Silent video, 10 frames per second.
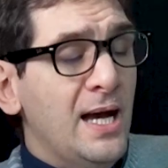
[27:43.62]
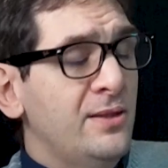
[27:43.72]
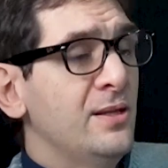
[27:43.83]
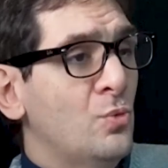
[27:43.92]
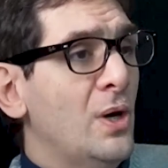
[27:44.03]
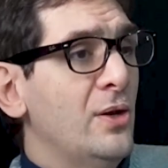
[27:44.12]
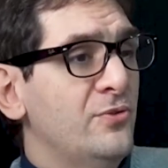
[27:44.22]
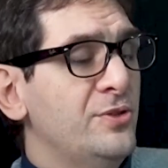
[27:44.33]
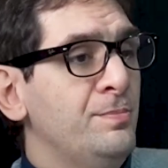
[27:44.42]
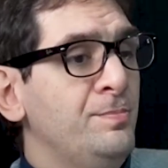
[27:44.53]
I think one
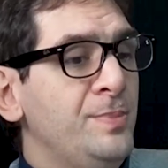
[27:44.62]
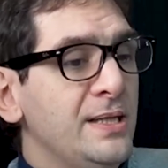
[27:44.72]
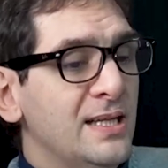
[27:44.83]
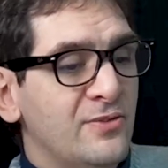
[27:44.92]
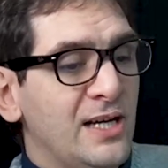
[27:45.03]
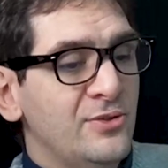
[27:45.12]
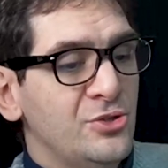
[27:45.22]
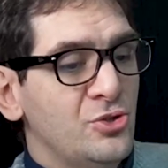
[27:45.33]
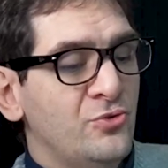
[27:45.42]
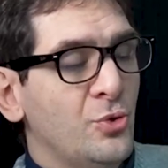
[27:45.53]
of the big
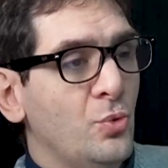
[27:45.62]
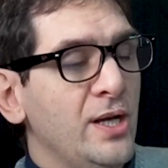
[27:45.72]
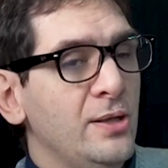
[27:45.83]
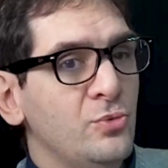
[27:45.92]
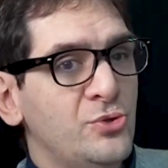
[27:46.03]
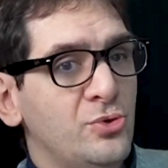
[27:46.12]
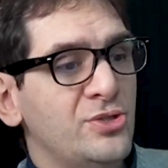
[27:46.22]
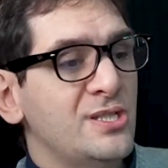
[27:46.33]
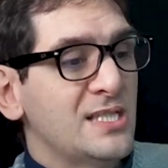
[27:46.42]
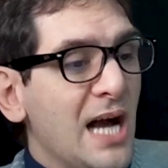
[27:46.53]
advantage of the way in which
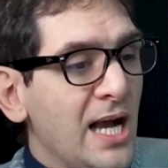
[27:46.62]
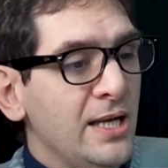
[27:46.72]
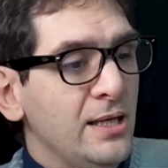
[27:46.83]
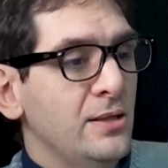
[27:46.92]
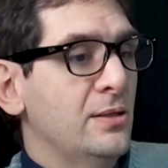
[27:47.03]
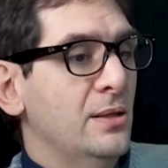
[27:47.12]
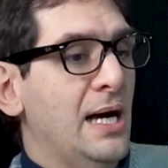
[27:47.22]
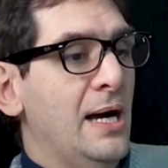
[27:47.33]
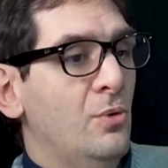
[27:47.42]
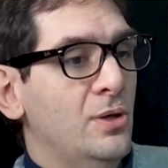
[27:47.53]
we're designing
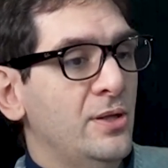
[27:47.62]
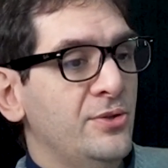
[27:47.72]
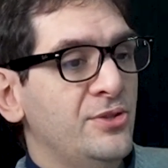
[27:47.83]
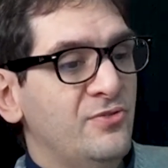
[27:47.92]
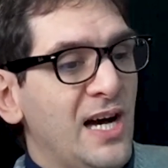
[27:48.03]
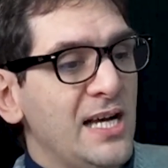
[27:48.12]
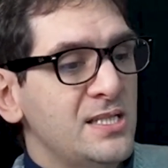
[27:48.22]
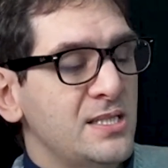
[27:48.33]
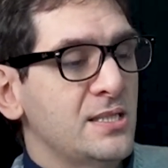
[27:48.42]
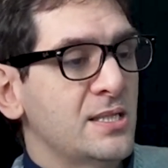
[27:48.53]
our
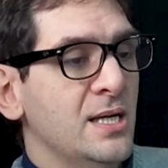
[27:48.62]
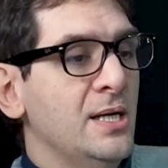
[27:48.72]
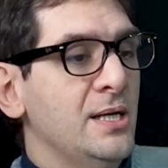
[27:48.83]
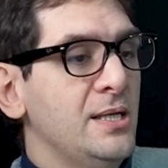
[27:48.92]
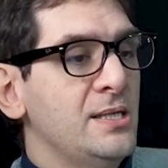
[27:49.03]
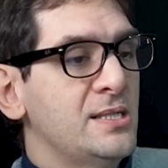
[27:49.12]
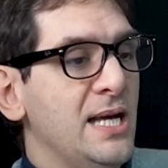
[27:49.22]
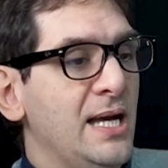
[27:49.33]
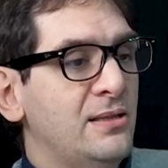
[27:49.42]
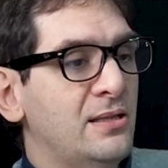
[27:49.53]
devices is
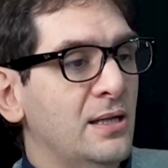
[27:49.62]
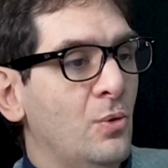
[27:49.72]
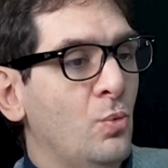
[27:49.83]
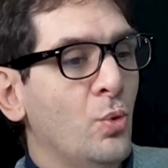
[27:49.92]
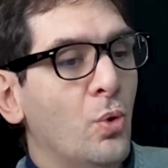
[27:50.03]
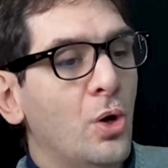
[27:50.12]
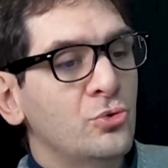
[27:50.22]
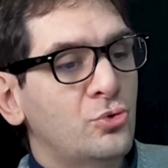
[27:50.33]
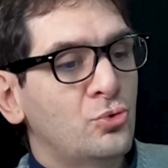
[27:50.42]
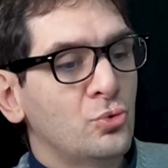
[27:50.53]
that we
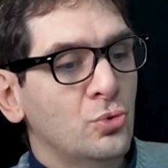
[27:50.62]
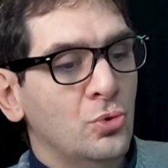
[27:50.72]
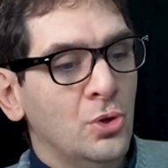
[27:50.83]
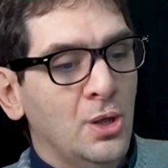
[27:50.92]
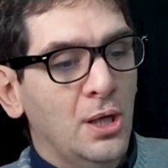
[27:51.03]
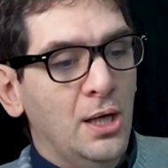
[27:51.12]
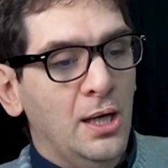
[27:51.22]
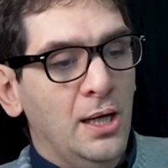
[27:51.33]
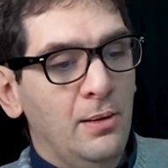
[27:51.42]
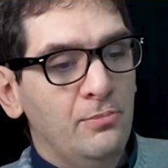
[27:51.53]
want to uh,